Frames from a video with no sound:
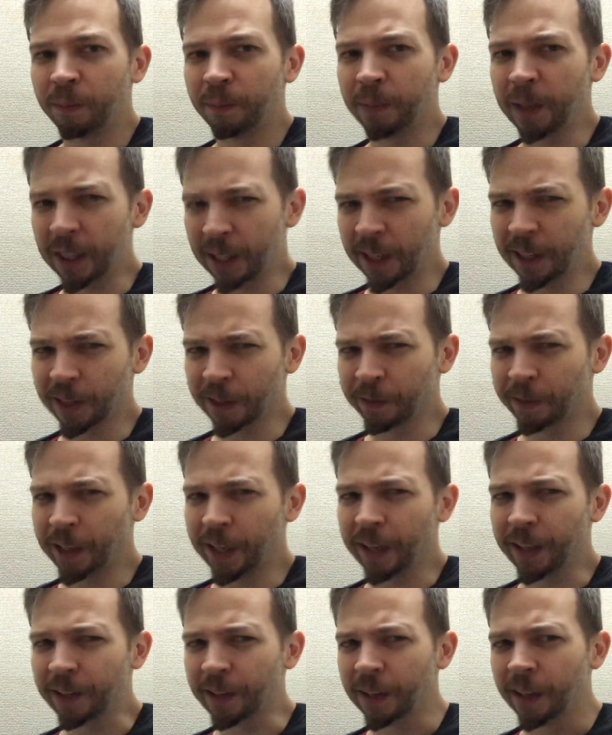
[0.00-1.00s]
because of
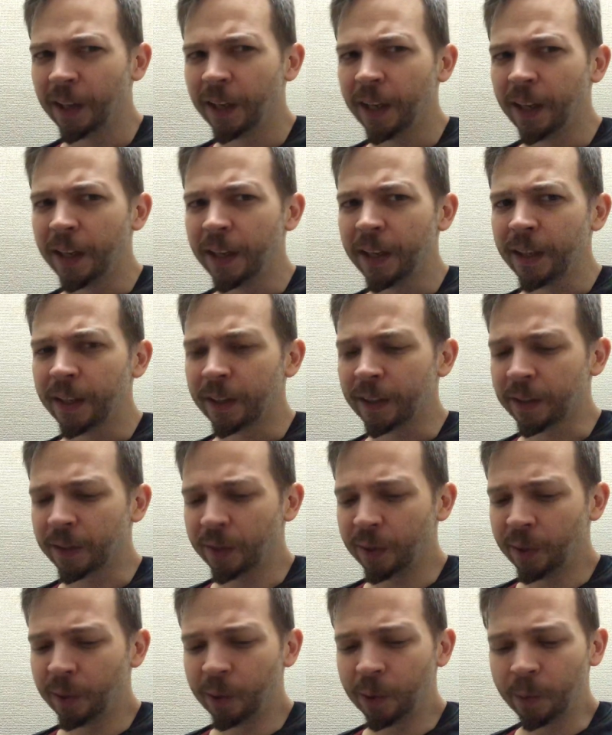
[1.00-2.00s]
that.
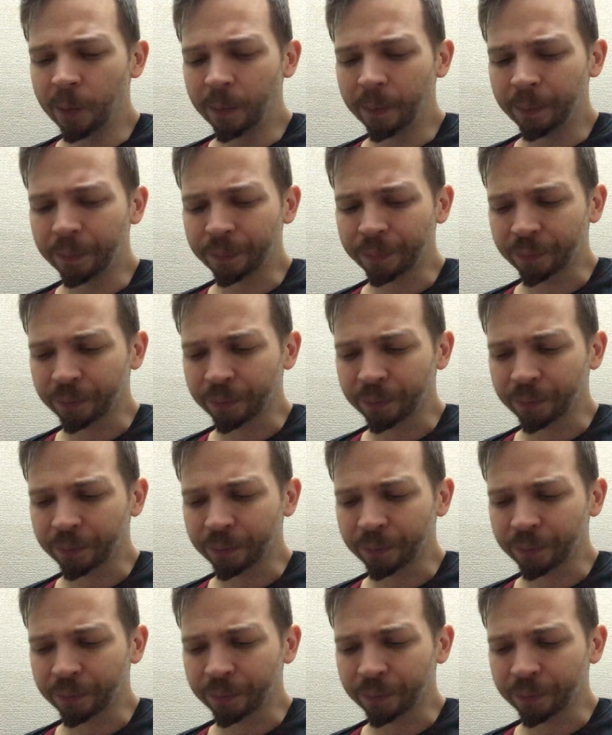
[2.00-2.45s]
So,